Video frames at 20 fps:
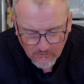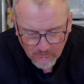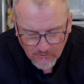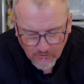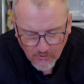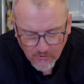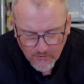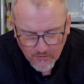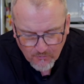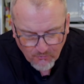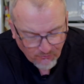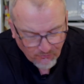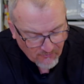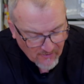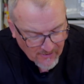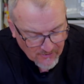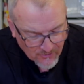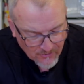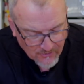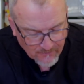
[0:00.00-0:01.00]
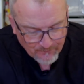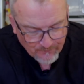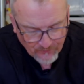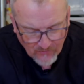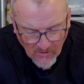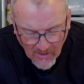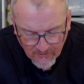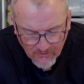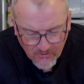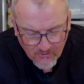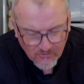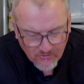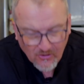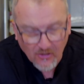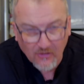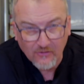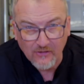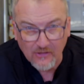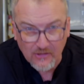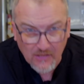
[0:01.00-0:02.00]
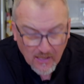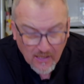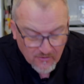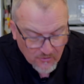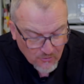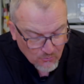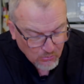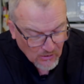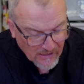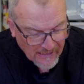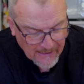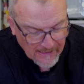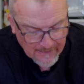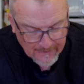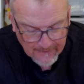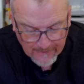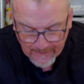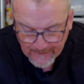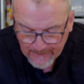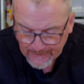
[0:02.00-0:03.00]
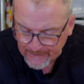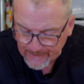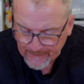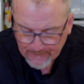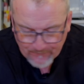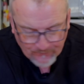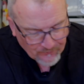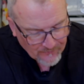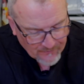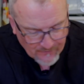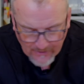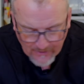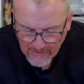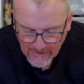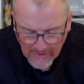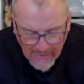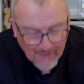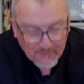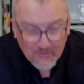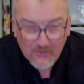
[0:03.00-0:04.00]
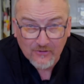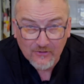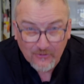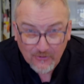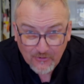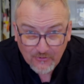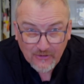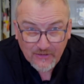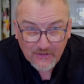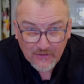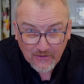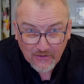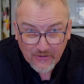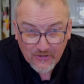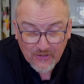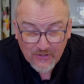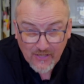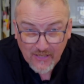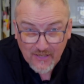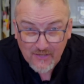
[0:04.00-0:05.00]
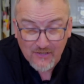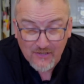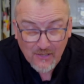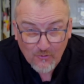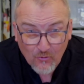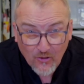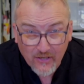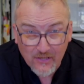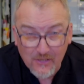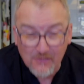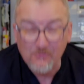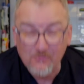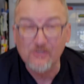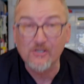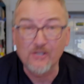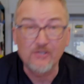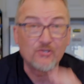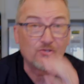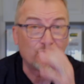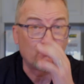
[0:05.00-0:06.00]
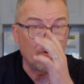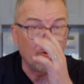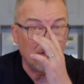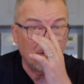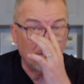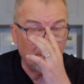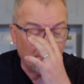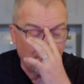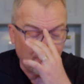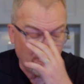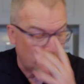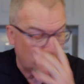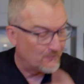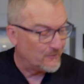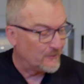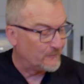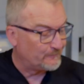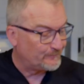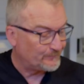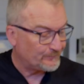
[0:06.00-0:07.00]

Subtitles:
cooked to perfection. Not too salty, not too bland. Absolutely delicious. I can see why this was such a treat to the fishermen.